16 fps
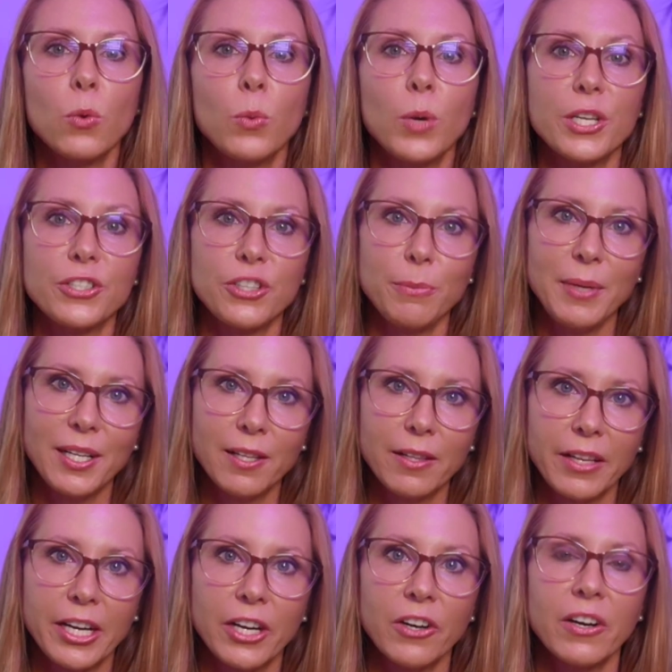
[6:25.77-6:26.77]
which, to be
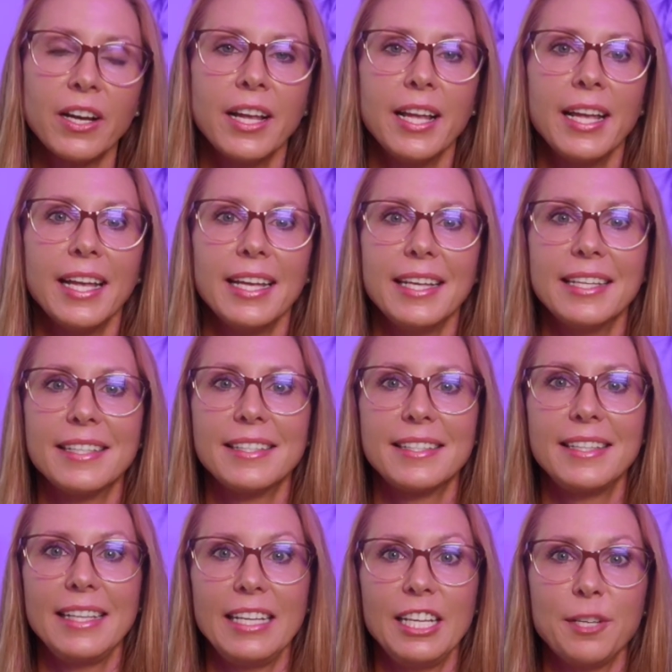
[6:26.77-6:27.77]
clear,
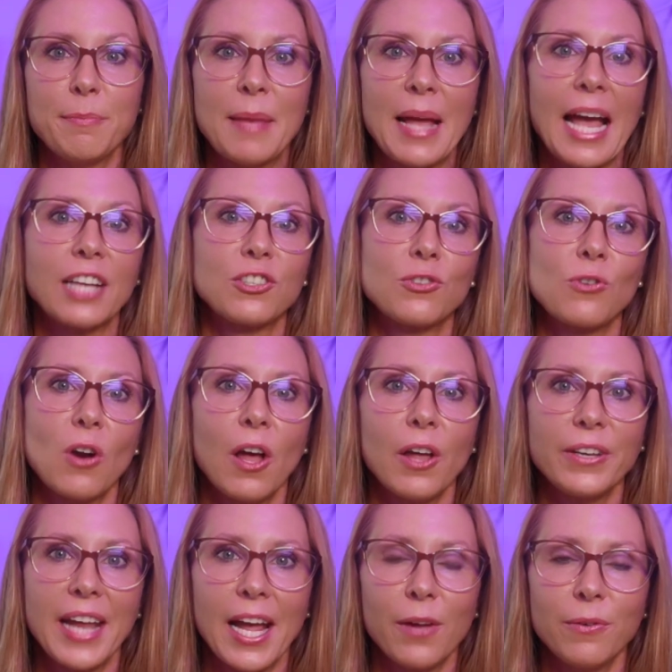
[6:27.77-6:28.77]
is the max
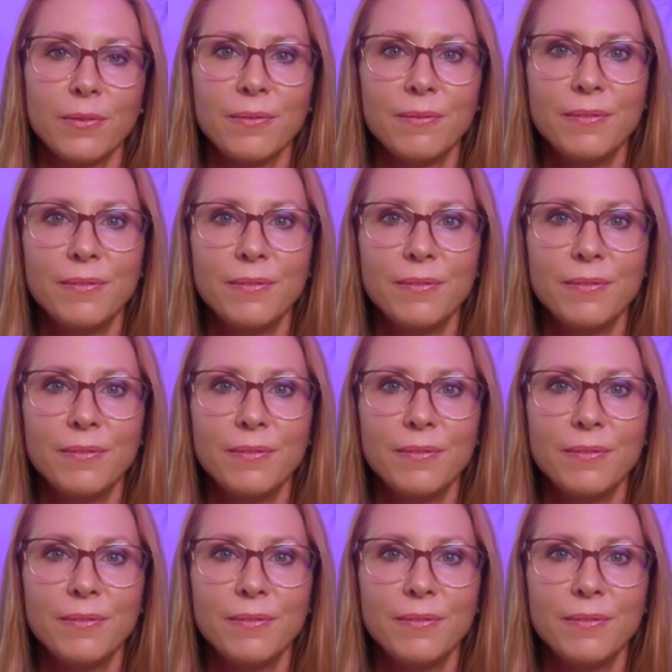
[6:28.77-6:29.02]
drawdown,